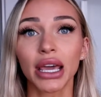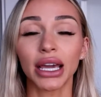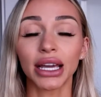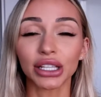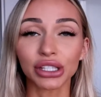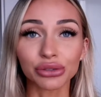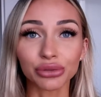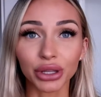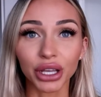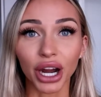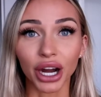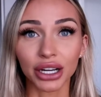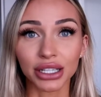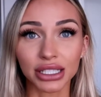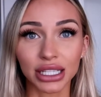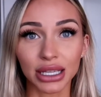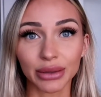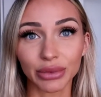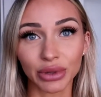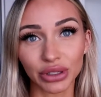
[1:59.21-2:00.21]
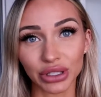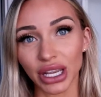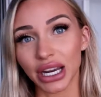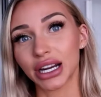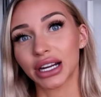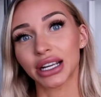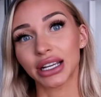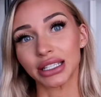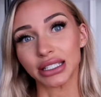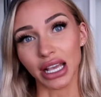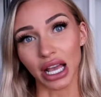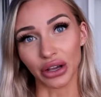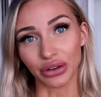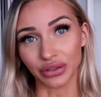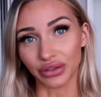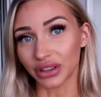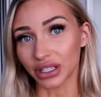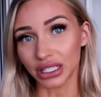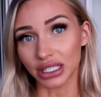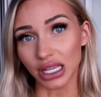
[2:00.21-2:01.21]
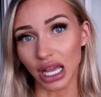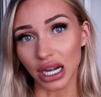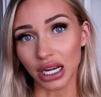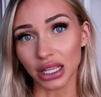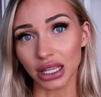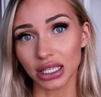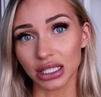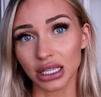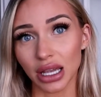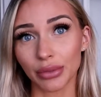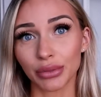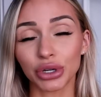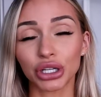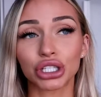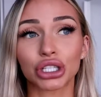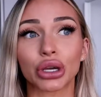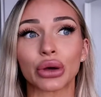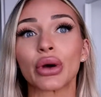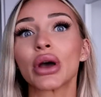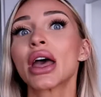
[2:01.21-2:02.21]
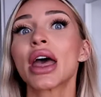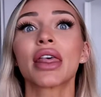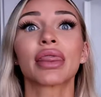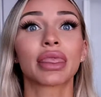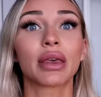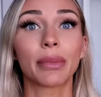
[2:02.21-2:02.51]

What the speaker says: it's really hard to keep those areas out of the sun in the summer. So the